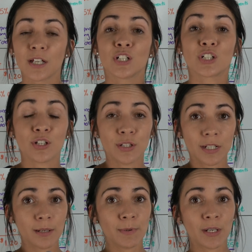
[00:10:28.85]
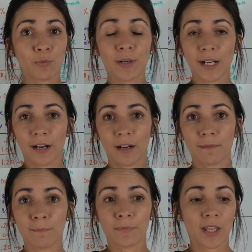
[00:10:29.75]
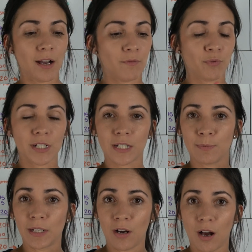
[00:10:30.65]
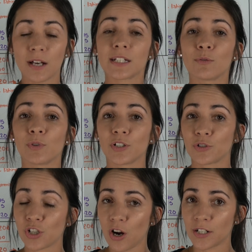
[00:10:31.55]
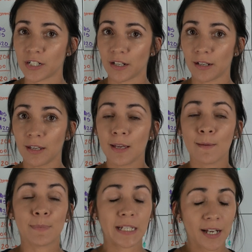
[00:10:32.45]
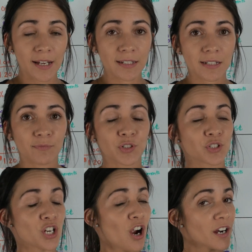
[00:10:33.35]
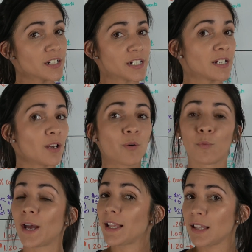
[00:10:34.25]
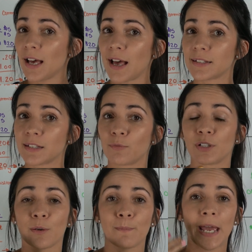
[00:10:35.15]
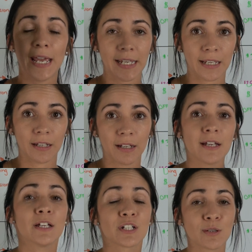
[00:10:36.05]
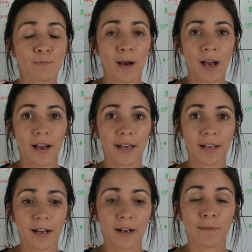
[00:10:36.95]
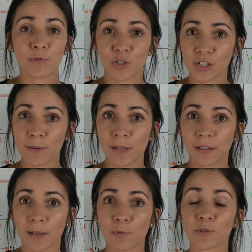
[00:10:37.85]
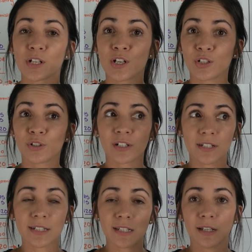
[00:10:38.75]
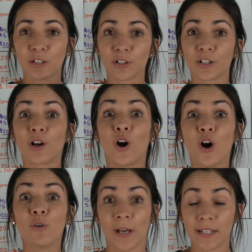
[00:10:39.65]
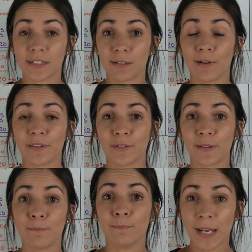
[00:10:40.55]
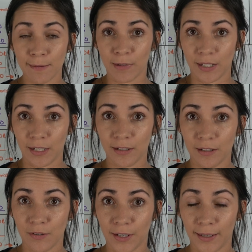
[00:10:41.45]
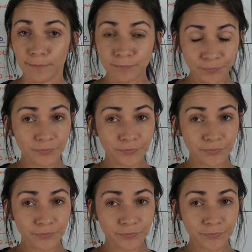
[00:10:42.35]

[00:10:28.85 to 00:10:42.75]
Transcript: So you need to be aware of what shipping costs and what you're charging. Because if you're charging way less than what you're paying to buy your shipping labels, you're going to see that you're going to owe Etsy rather than make money, okay?